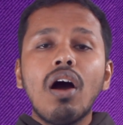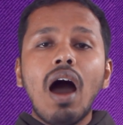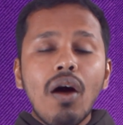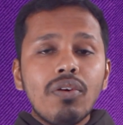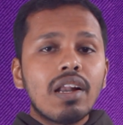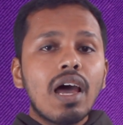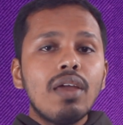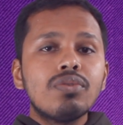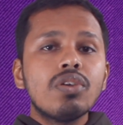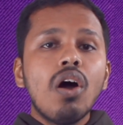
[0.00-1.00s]
our
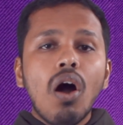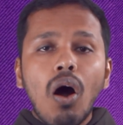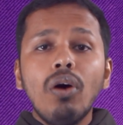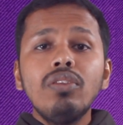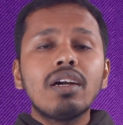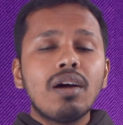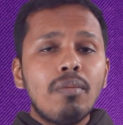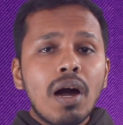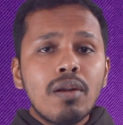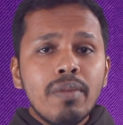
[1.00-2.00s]
lives on the
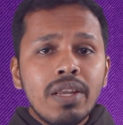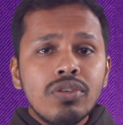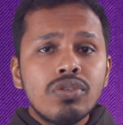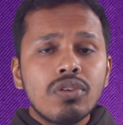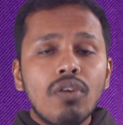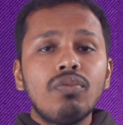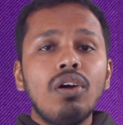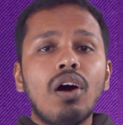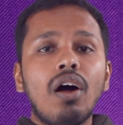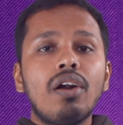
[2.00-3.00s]
commandments of
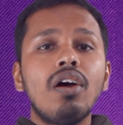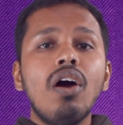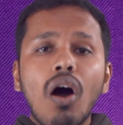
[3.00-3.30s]
God,